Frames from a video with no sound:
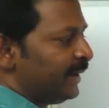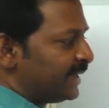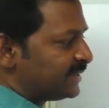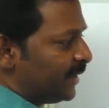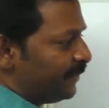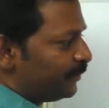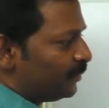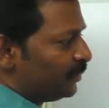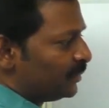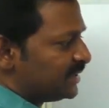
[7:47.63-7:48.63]
next step
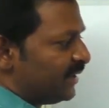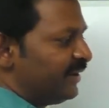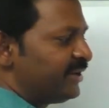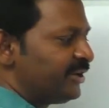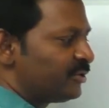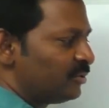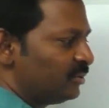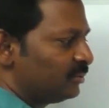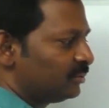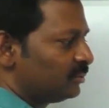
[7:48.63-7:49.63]
72
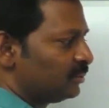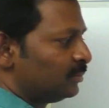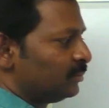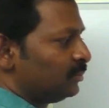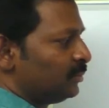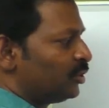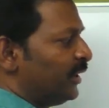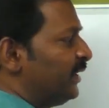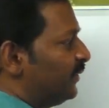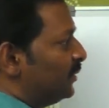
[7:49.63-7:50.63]
21